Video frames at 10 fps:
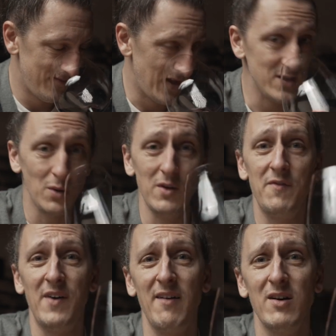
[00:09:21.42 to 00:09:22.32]
And it's only
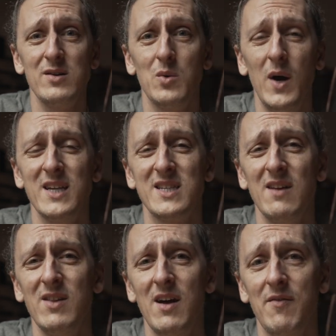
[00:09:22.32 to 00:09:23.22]
5 hours away. It's not
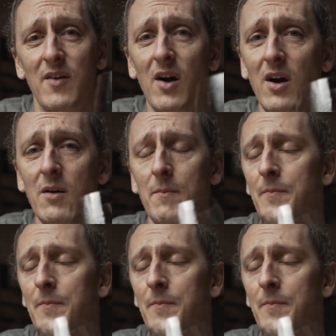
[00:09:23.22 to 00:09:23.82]
even that far.